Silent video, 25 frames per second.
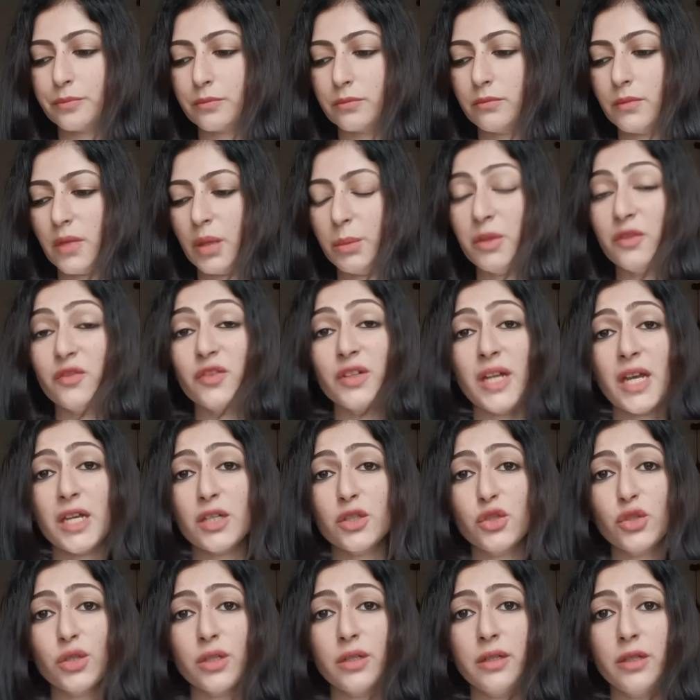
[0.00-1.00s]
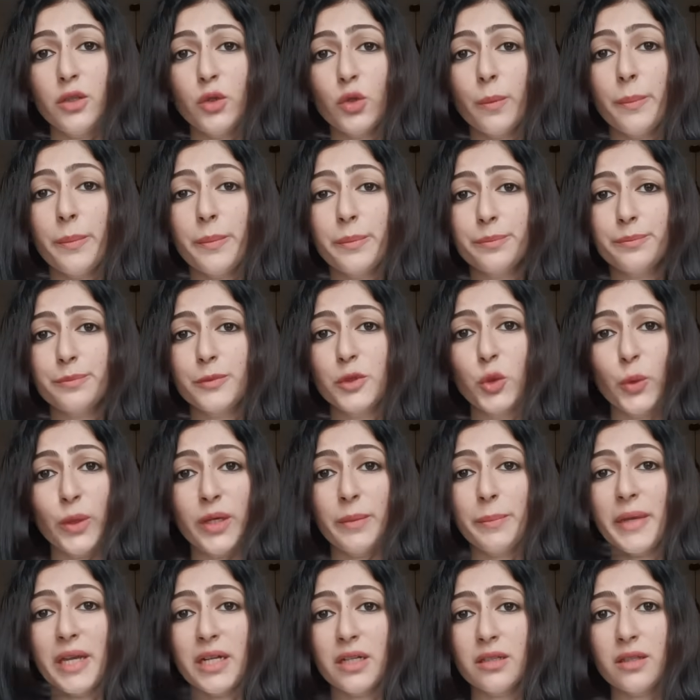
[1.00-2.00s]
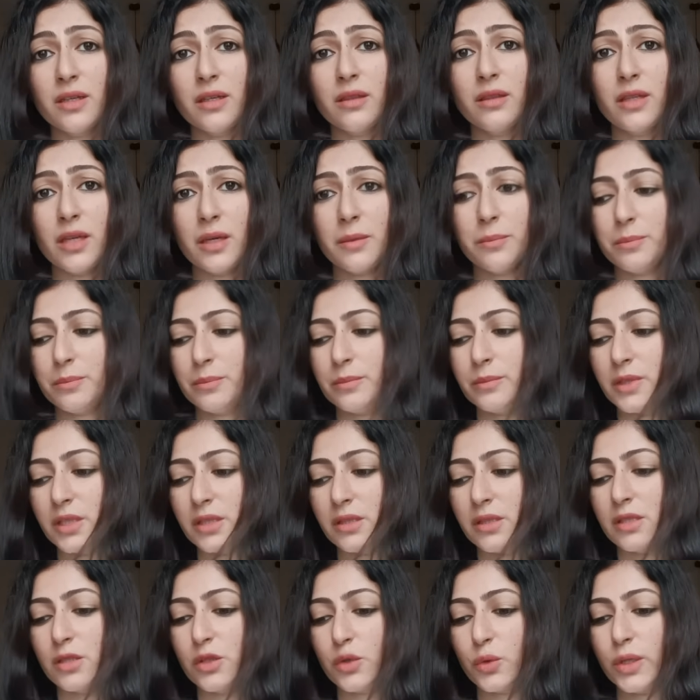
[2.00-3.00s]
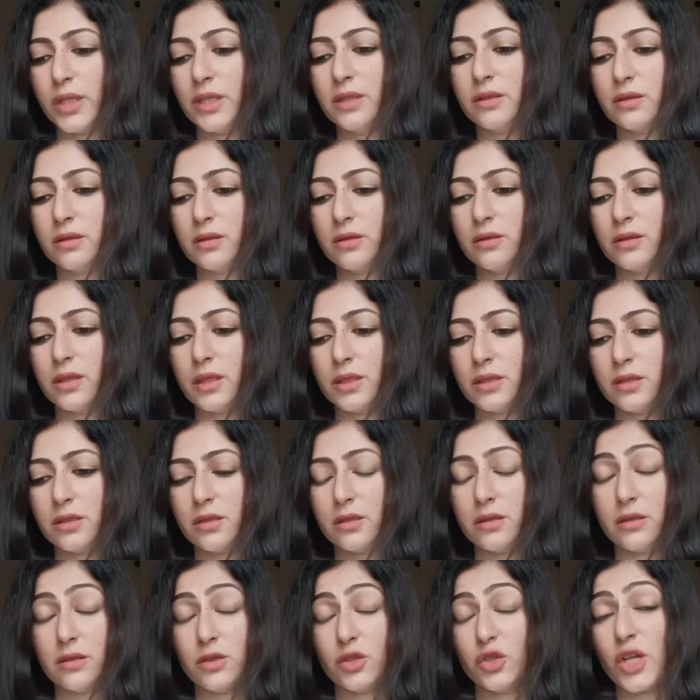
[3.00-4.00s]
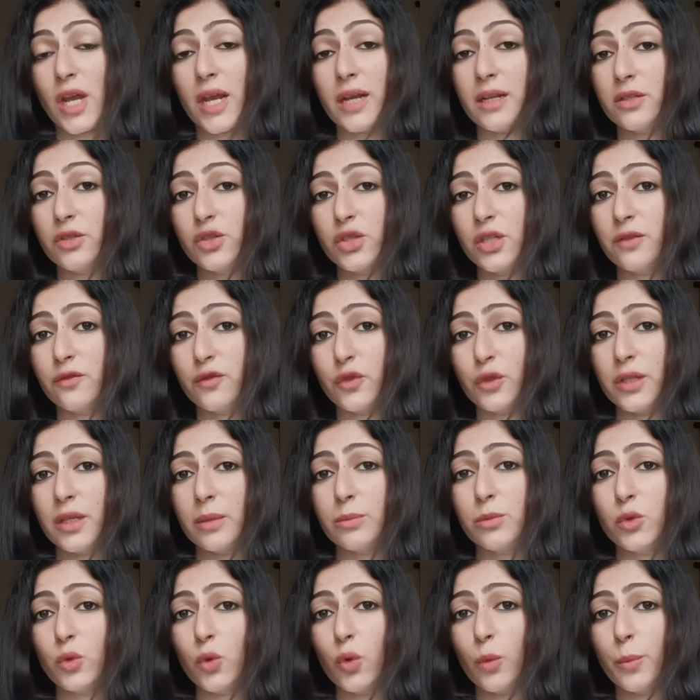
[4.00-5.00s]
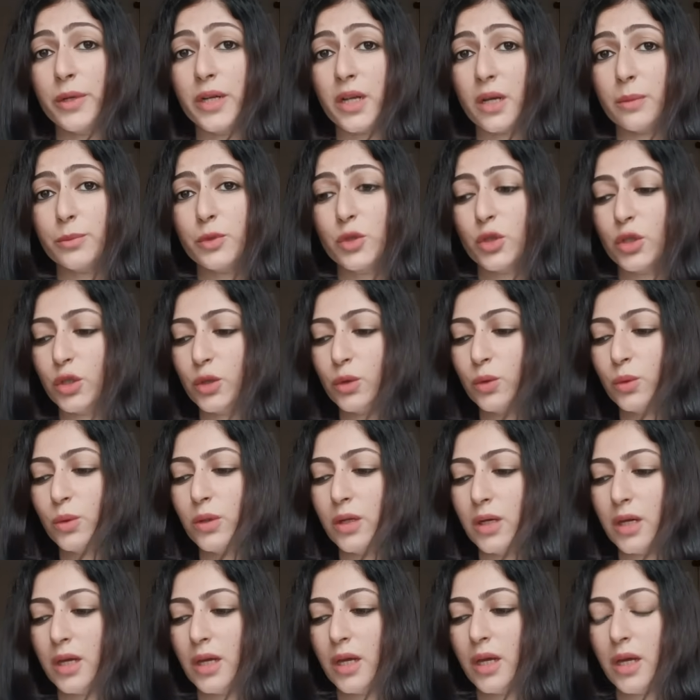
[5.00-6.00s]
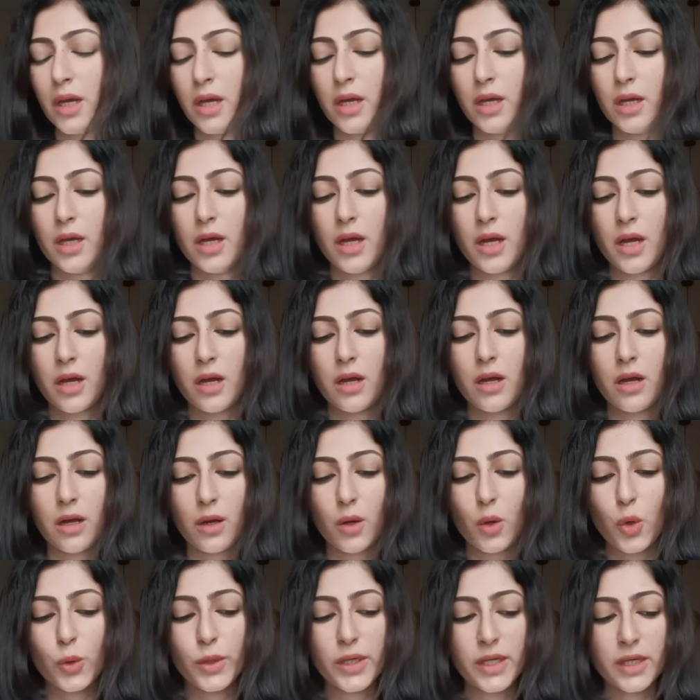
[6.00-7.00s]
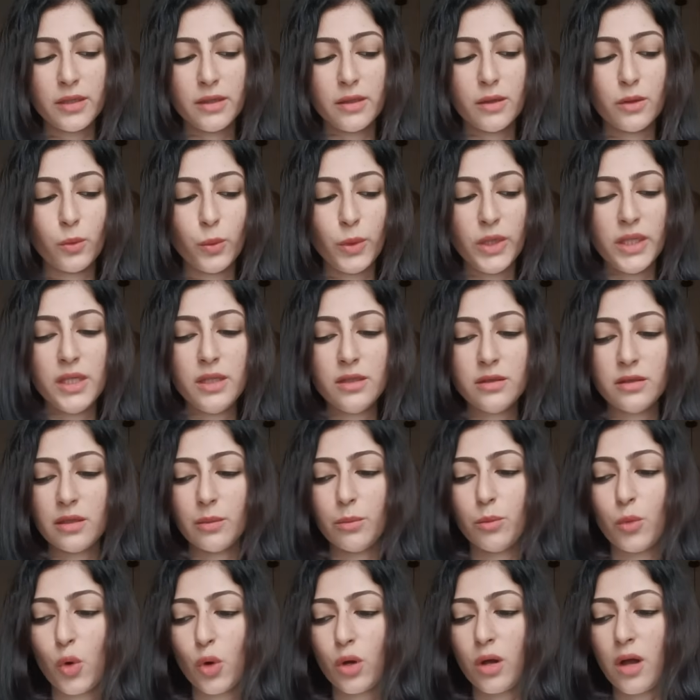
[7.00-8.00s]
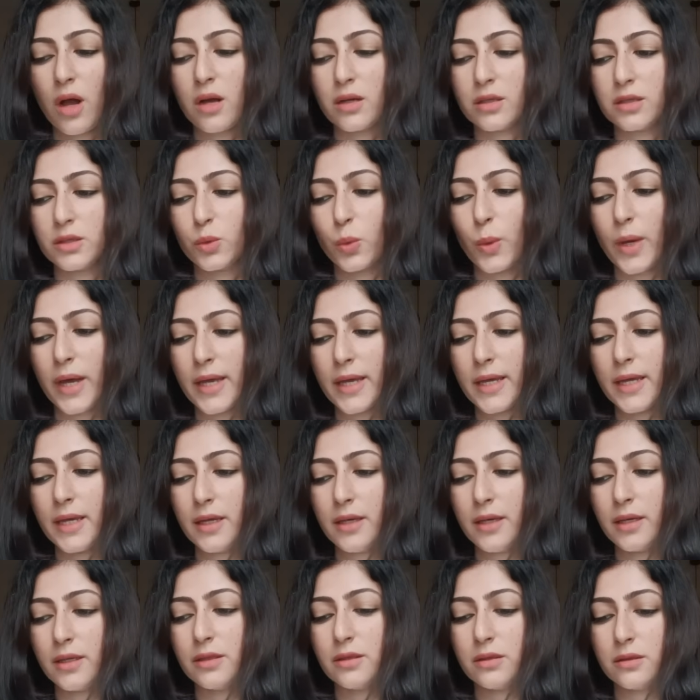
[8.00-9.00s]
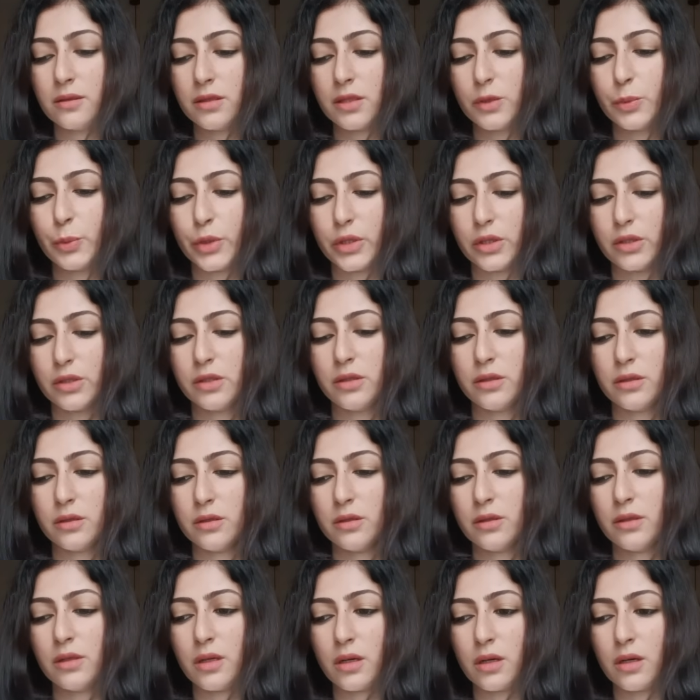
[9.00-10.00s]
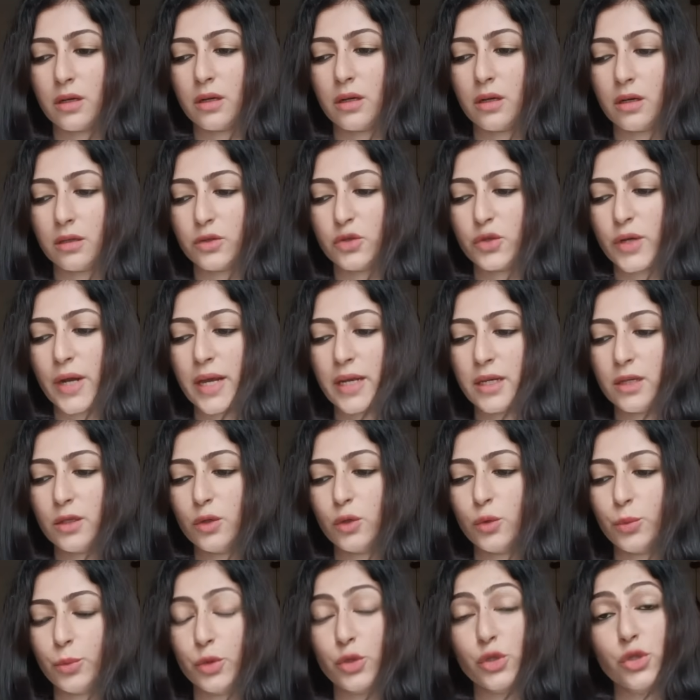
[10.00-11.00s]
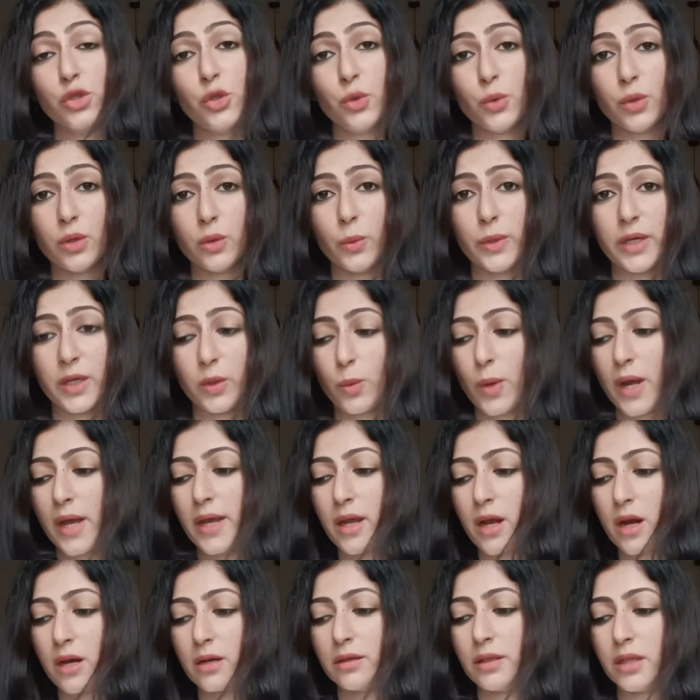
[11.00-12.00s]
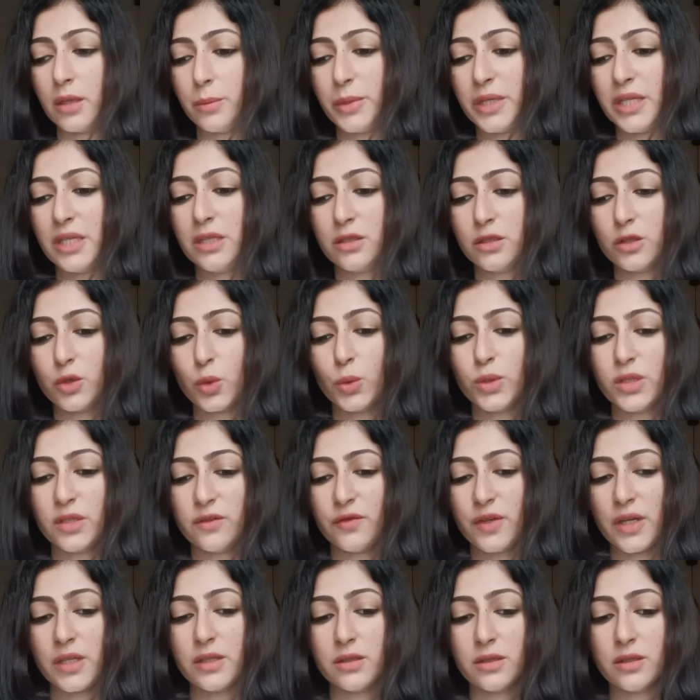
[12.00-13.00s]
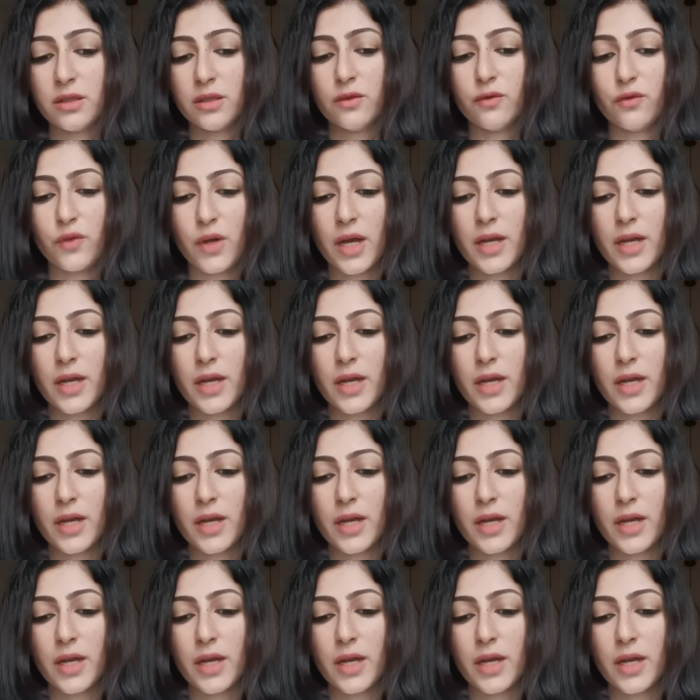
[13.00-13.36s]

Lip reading: Maybe financially you're doing better than them. This is the reason it's challenging for them to open up to you. Okay, we need some more cards. Why is this person trying to push you away? Why are they being so defensive?